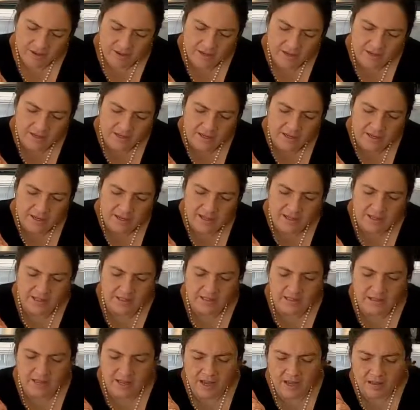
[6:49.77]
Clean
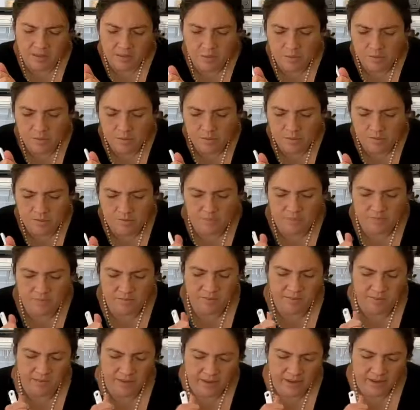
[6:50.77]
this up.
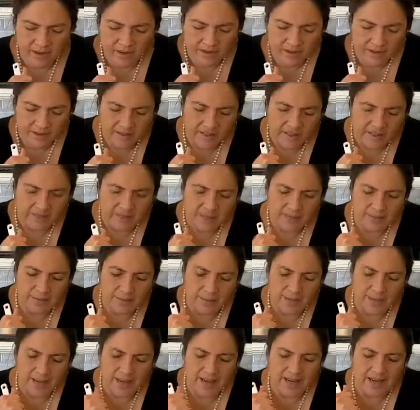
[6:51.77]
This has
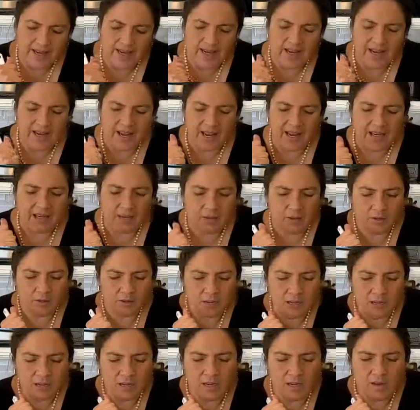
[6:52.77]
been a great
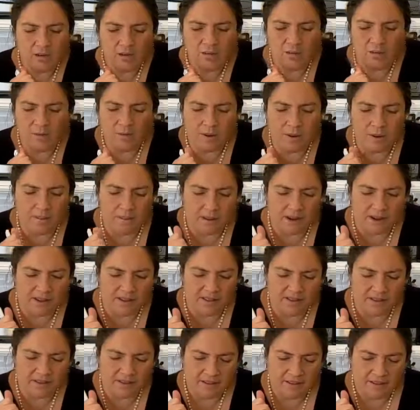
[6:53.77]
container for my
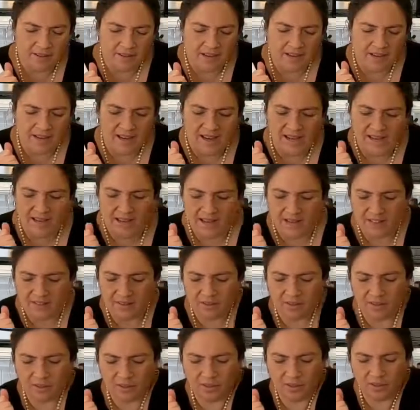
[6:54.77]
mother. It
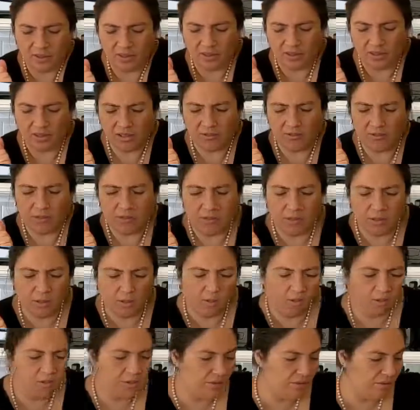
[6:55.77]
has resulted in
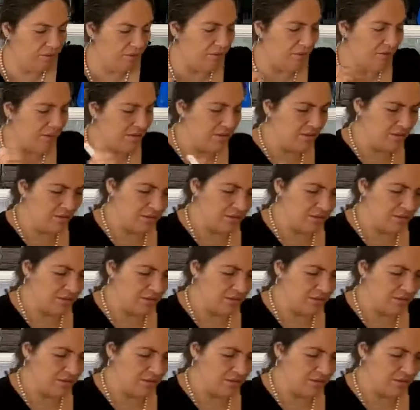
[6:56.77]
beautiful